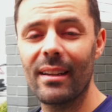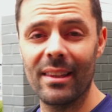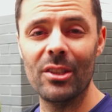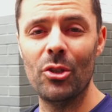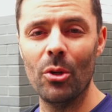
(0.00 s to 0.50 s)

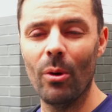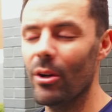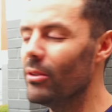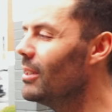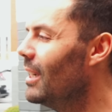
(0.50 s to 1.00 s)
the
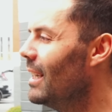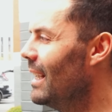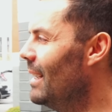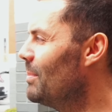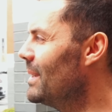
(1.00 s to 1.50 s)
Duo
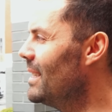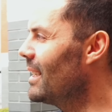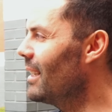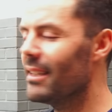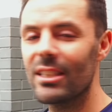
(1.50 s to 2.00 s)
in
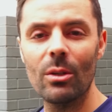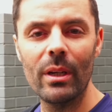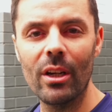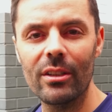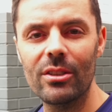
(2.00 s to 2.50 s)
particular, so we
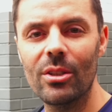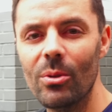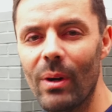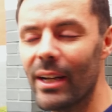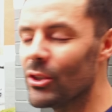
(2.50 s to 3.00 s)
got
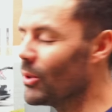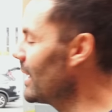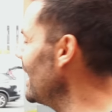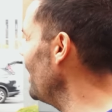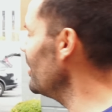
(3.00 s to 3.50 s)
to drill
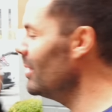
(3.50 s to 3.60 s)
a couple.